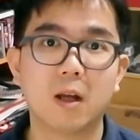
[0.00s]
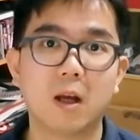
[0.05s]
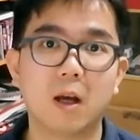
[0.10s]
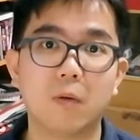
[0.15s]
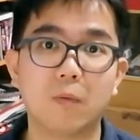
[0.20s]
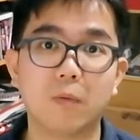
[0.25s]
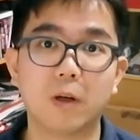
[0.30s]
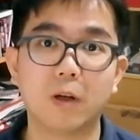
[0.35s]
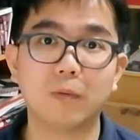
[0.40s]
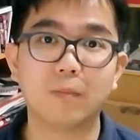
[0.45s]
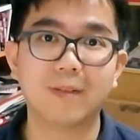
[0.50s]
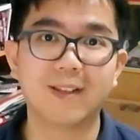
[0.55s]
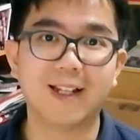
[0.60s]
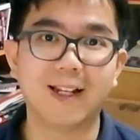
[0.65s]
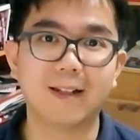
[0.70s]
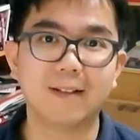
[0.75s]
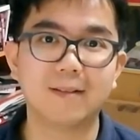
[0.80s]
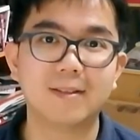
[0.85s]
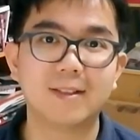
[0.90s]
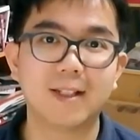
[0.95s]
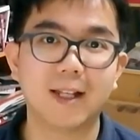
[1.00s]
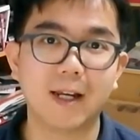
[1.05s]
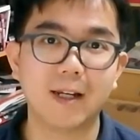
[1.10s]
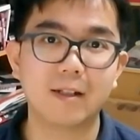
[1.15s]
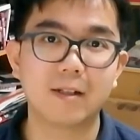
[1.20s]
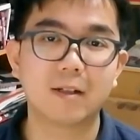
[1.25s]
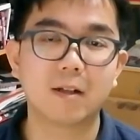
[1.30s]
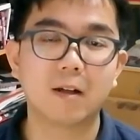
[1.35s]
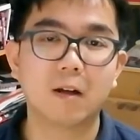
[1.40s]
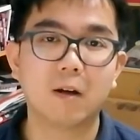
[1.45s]
a well-planned
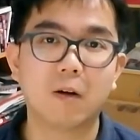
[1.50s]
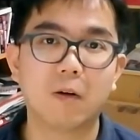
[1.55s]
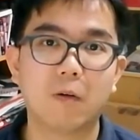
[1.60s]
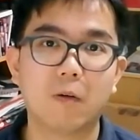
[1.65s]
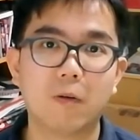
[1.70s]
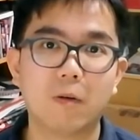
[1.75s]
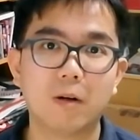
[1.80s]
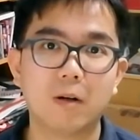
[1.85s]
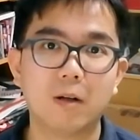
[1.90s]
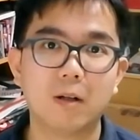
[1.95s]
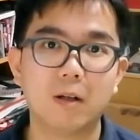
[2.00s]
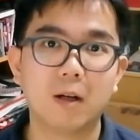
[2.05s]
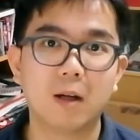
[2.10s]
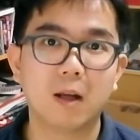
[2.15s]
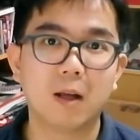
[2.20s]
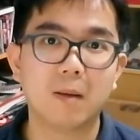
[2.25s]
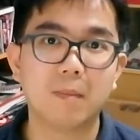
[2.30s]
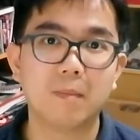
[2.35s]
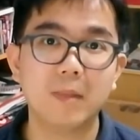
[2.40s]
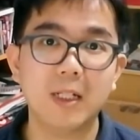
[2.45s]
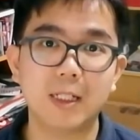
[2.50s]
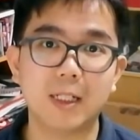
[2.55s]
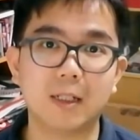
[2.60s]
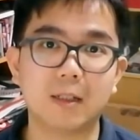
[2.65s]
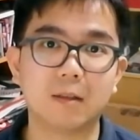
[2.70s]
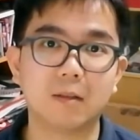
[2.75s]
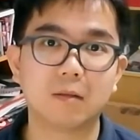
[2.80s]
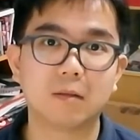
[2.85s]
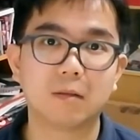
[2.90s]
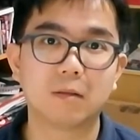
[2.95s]
date or
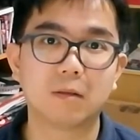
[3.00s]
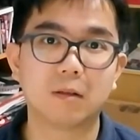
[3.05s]
meeting,